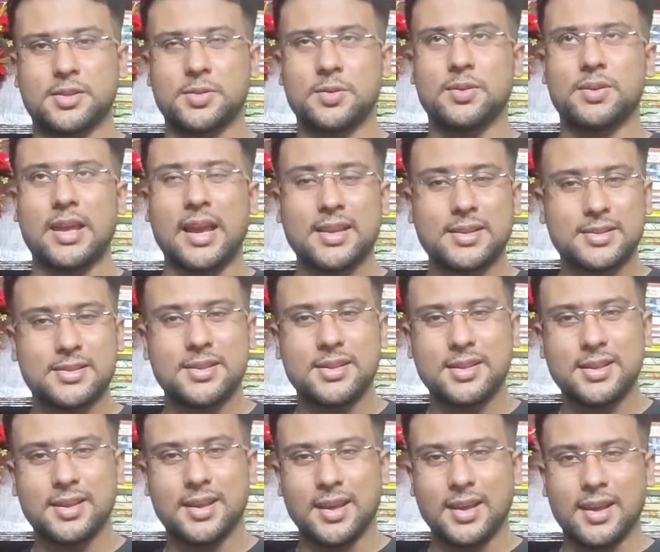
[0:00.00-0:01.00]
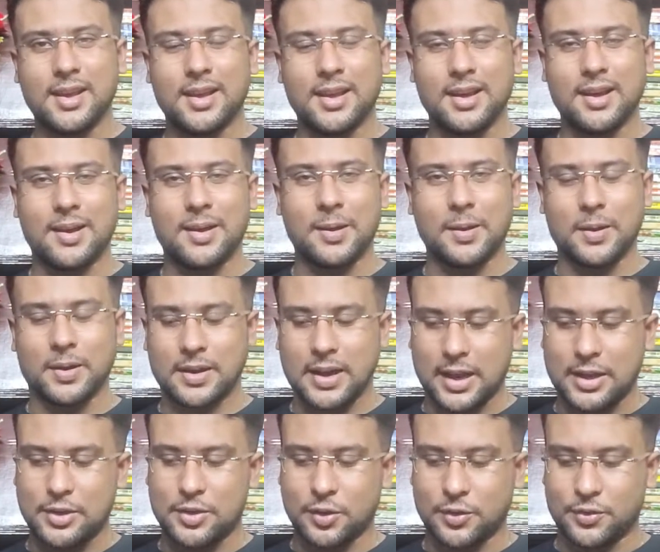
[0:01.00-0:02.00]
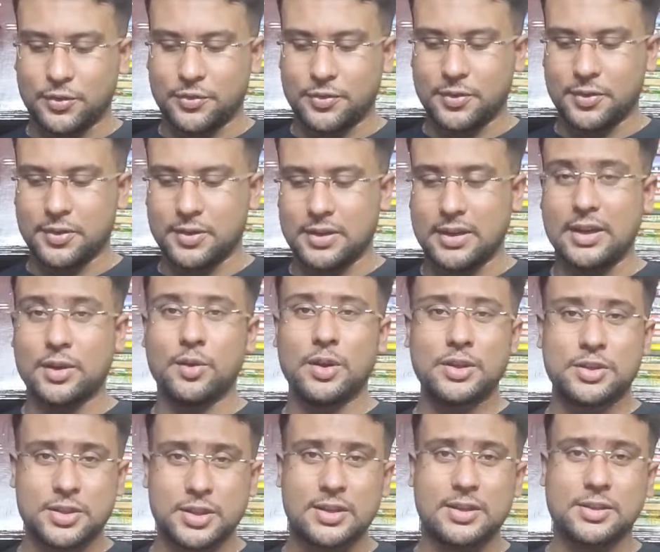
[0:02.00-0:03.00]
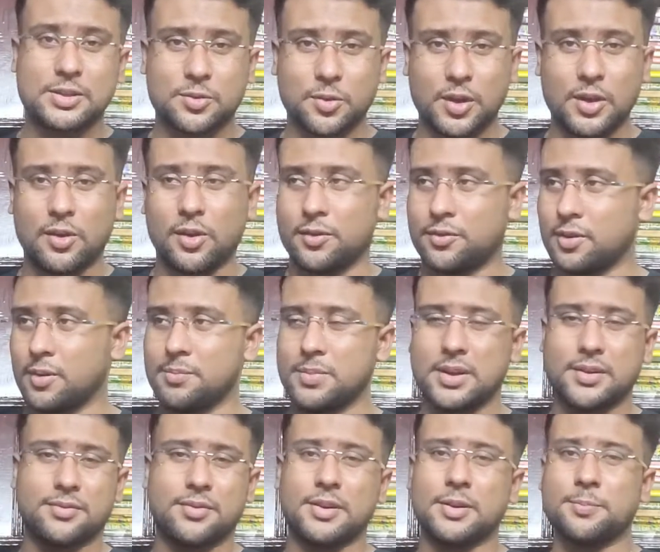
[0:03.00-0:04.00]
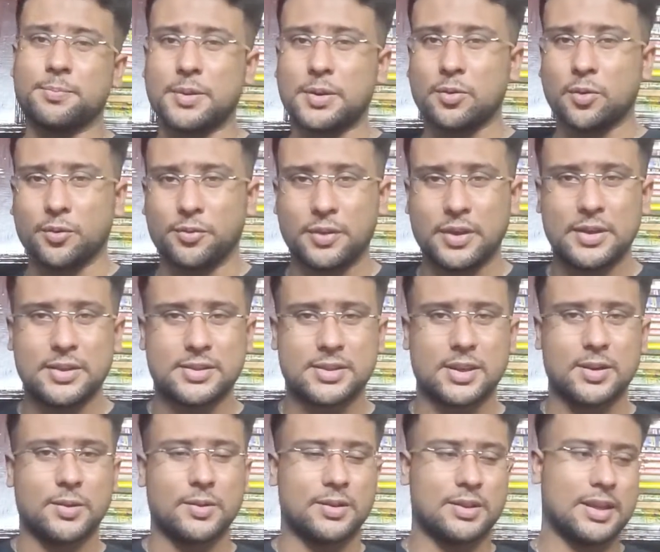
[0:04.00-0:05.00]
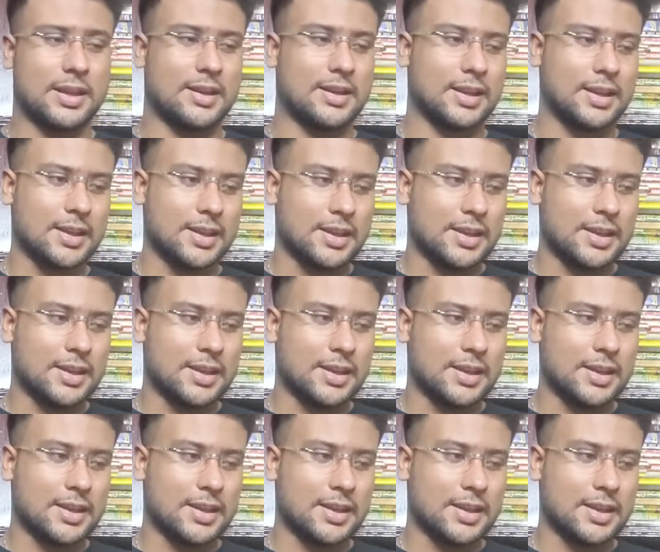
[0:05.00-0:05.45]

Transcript: So that's the kind of narration is going on from different POVs and all that.